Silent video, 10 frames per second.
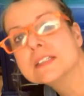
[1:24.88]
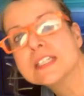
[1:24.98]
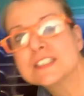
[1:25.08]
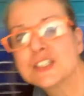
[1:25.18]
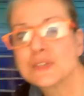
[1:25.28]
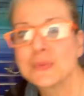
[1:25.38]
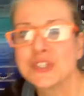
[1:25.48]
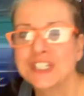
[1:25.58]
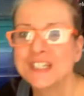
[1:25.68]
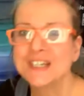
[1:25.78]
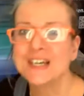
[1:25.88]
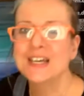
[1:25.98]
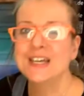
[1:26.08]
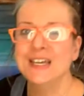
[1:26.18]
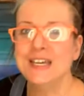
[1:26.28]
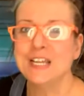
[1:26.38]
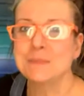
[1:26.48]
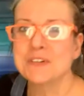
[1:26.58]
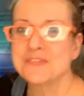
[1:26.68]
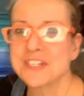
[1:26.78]
does not work. Hello,
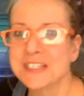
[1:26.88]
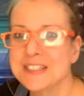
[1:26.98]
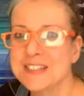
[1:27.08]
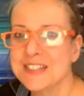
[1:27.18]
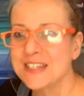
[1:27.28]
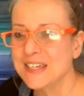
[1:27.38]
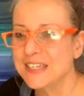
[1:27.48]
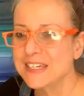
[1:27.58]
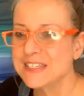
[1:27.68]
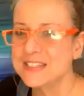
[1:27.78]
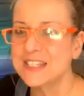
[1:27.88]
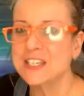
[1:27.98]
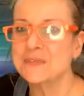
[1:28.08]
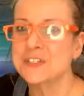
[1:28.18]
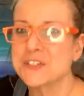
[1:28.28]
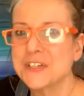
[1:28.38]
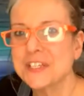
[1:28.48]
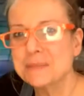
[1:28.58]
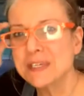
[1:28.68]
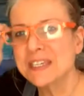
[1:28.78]
my friends. Hi, guys. Thank you for
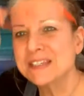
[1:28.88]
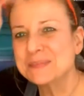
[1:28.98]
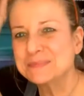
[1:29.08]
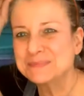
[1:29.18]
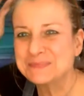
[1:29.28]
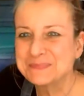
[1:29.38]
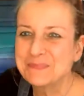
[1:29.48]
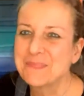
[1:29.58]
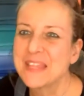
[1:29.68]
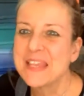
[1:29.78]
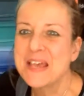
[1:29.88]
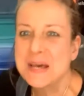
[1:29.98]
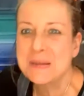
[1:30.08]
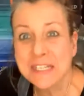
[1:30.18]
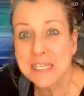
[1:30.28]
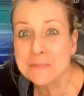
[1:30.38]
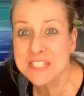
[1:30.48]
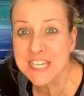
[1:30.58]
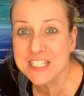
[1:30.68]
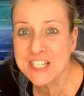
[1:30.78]
joining me. My name is
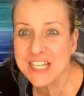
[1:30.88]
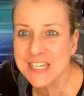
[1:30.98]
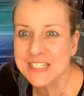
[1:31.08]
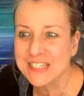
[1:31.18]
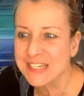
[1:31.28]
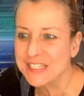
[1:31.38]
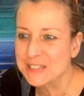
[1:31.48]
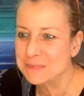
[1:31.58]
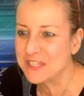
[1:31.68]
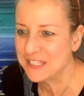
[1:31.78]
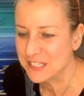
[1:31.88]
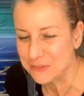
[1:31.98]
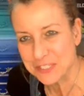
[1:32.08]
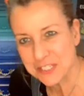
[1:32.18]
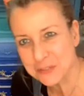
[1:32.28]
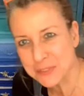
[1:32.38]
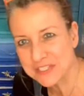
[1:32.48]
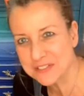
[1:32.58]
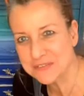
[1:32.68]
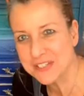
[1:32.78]
Angela, and I am the owner of
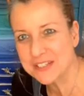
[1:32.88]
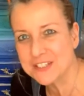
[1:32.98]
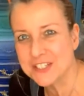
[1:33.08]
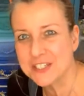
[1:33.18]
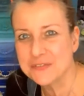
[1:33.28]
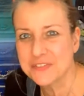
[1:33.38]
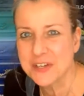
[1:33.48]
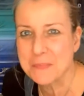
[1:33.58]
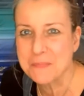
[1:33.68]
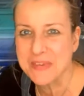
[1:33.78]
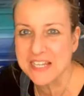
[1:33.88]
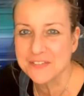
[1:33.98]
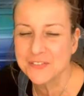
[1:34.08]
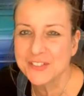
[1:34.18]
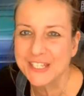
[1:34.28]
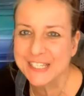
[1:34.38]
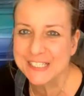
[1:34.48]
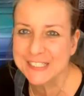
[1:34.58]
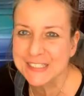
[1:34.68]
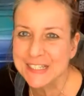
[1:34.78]
Creative Energy from Elfen und
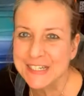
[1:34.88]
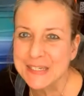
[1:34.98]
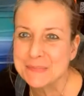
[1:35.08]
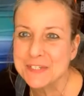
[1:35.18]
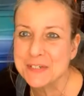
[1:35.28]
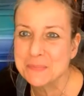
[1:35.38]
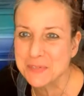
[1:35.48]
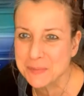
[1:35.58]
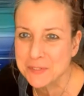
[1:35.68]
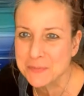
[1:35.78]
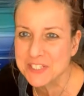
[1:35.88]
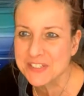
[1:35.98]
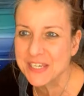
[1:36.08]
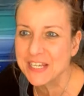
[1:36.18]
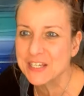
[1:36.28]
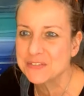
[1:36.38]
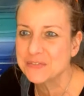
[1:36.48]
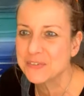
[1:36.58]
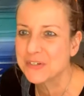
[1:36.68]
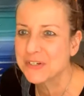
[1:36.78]
Helden. I'm a premier retailer
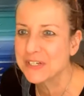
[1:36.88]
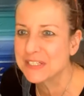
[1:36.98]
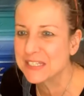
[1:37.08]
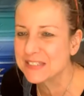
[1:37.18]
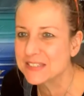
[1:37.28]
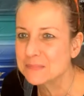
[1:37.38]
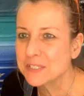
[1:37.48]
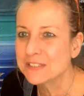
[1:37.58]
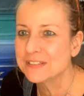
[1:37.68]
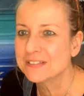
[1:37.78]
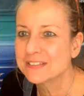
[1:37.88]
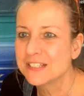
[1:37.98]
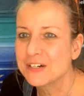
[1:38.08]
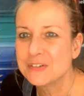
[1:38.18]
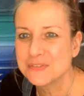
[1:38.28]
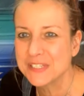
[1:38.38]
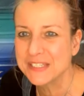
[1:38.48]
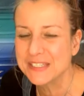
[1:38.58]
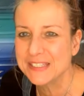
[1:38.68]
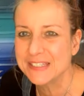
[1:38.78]
for Dixie Belle over
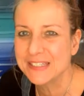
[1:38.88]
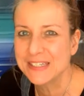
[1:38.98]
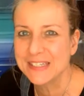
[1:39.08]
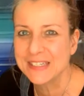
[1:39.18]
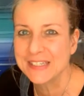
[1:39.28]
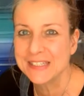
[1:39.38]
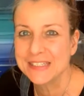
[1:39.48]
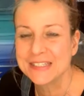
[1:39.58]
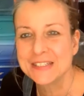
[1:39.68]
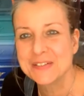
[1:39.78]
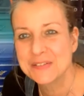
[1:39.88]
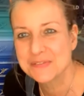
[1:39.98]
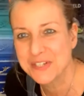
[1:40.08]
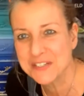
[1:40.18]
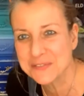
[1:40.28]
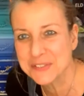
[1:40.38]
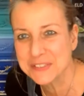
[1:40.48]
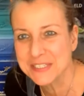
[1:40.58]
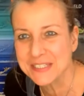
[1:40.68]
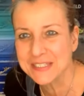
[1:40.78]
here in
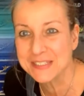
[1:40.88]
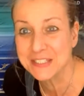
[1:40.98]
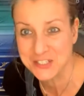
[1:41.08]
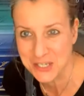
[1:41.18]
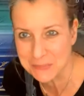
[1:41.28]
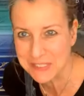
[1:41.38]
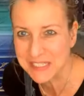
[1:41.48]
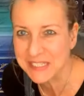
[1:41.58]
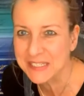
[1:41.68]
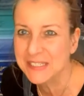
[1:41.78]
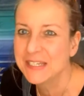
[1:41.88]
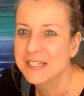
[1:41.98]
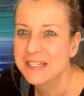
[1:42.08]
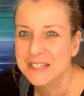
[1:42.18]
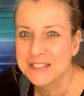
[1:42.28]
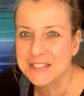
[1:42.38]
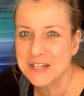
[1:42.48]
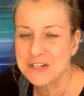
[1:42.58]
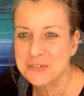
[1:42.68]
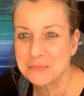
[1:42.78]
Frankfurt in Germany.
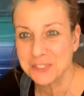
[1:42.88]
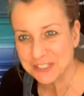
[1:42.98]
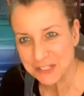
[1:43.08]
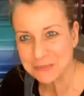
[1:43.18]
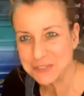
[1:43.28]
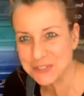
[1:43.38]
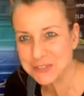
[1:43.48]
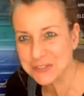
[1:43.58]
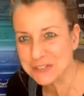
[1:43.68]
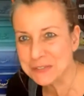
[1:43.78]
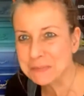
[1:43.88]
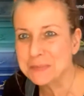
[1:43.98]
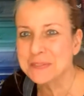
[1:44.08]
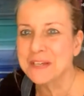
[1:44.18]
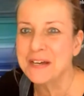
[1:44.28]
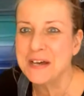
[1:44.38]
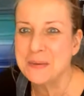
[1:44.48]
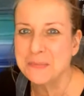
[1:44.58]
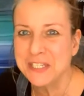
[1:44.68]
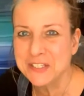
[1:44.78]
So, welcome to Europe.
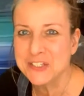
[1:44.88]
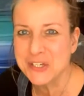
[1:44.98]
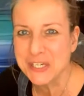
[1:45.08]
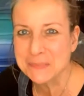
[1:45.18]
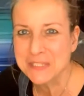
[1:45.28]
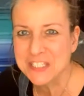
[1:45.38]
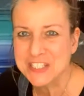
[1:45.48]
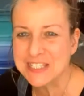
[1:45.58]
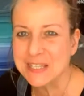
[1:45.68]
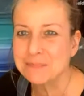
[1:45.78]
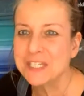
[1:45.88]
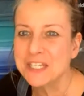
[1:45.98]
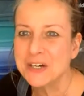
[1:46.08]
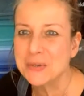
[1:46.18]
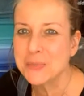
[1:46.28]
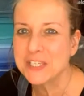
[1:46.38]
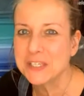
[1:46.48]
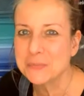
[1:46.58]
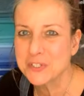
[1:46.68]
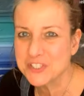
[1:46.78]
When you join me, just let me know where
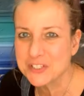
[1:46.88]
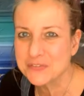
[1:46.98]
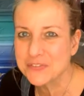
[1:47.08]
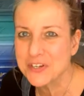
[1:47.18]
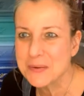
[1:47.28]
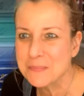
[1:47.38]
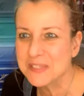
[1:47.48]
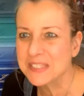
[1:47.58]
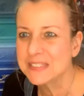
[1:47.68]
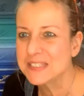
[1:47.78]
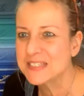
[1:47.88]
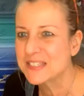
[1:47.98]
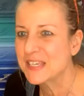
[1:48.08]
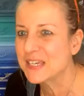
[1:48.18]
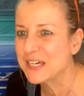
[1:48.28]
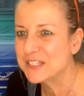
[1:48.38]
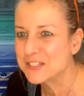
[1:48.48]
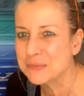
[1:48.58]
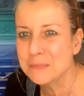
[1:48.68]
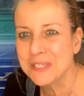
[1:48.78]
you're watching from and say hi
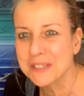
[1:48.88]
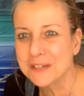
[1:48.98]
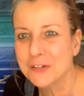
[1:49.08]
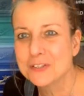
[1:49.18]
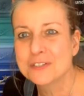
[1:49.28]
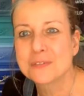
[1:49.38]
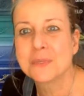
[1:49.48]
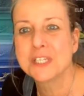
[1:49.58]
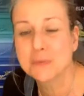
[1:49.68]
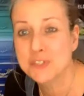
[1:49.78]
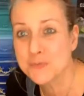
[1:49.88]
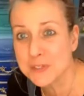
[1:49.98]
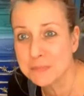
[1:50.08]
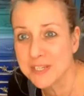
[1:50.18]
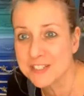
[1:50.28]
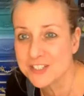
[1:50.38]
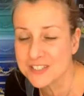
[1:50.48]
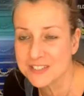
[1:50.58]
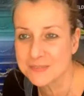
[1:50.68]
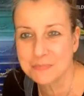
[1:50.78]
to me. Also, when you watch replay,
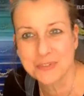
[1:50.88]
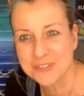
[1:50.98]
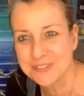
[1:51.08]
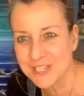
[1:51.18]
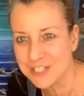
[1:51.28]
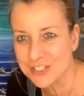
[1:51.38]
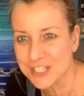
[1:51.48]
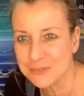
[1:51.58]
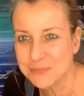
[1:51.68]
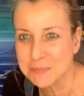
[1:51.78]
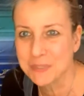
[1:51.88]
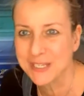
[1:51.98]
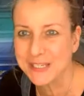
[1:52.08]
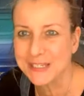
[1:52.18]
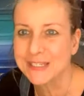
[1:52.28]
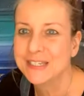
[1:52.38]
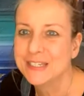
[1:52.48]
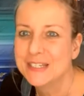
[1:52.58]
just put hashtag replay